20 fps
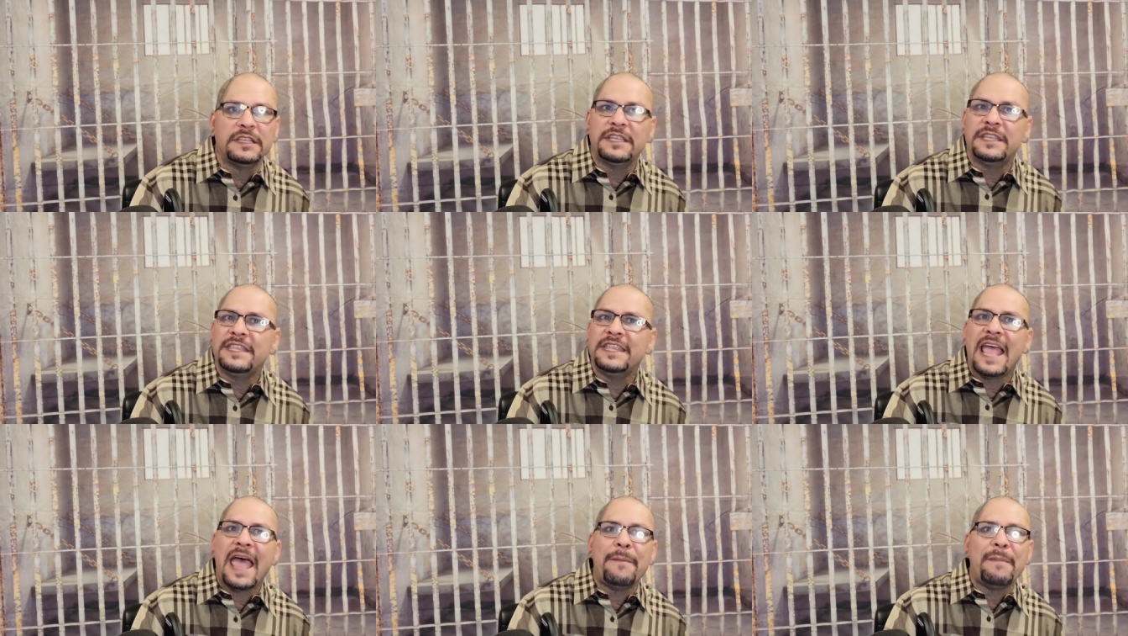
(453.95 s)

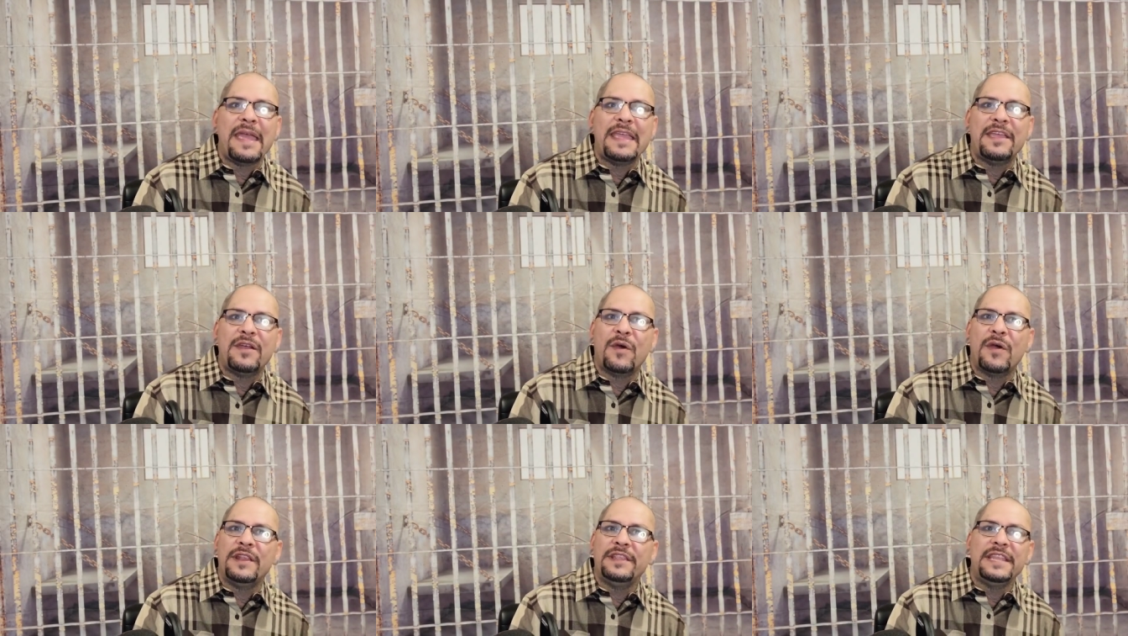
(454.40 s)
It's not my
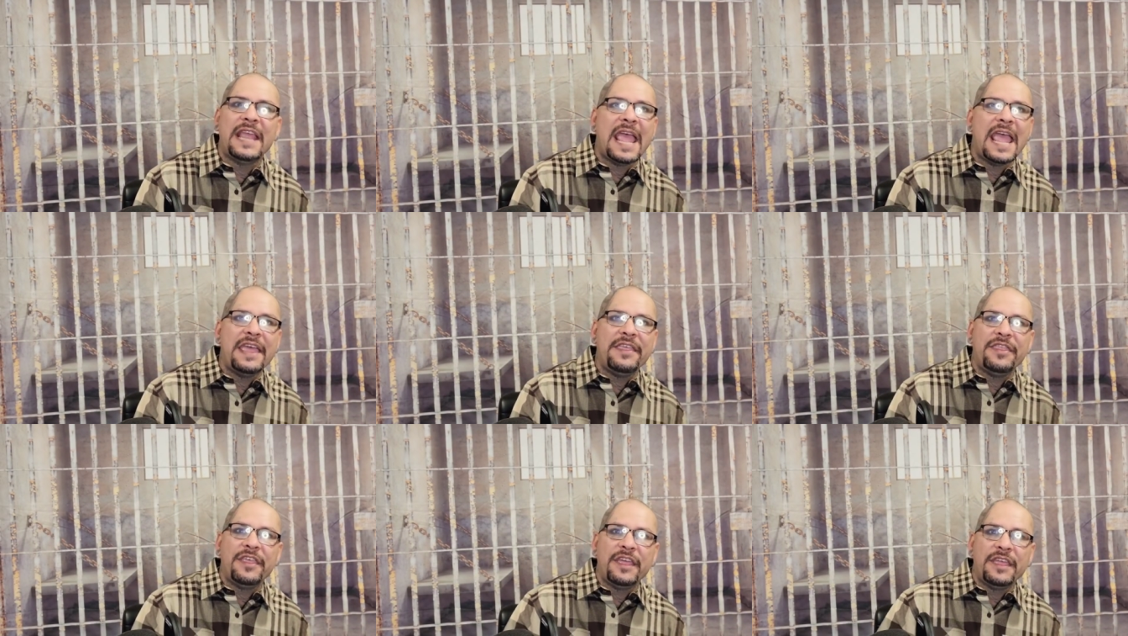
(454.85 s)

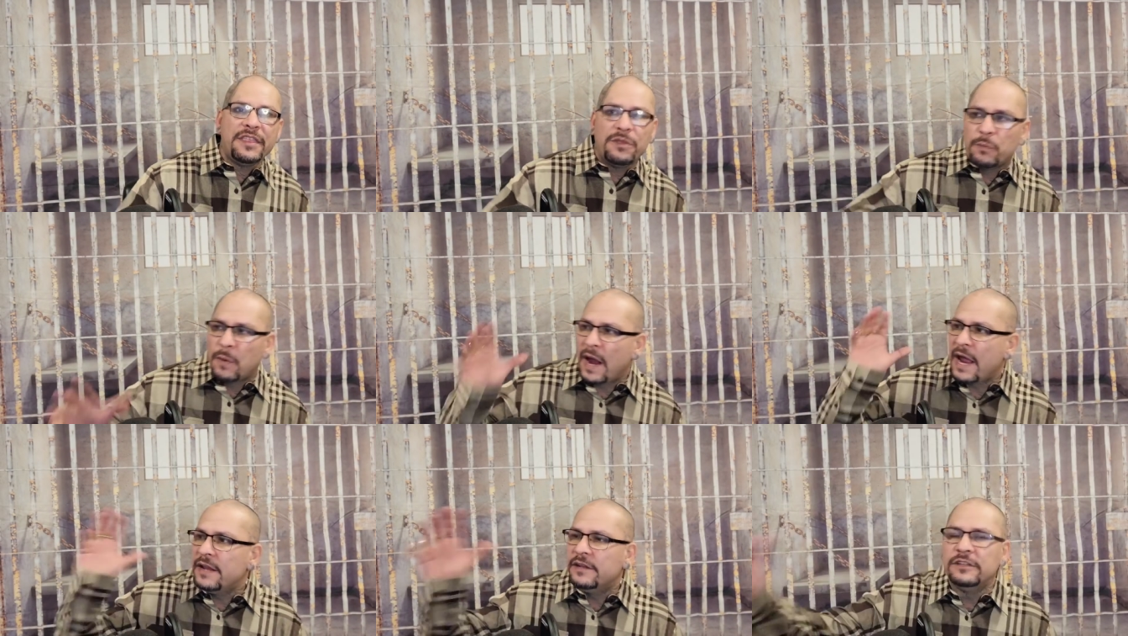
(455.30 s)
Cortezes,
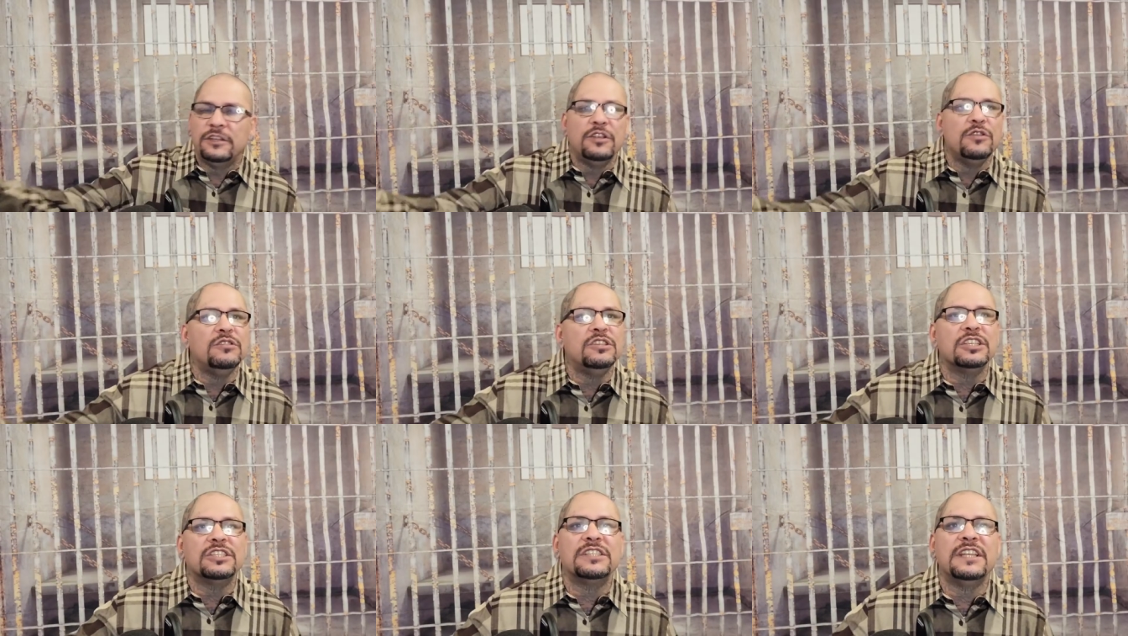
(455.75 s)
right?
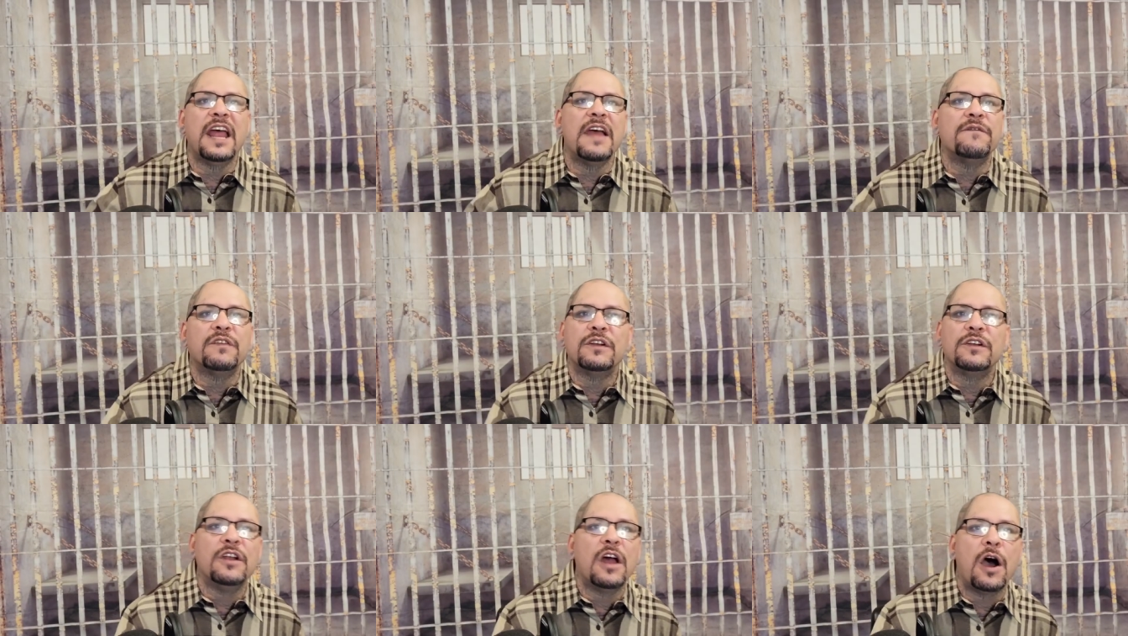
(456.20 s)
You just
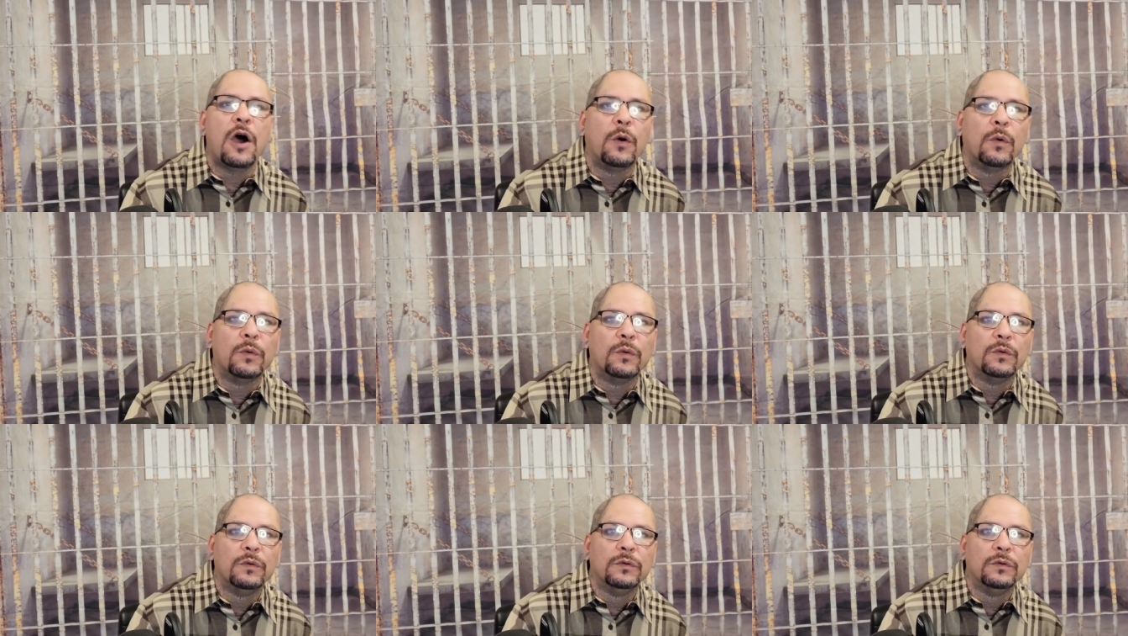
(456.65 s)
never know,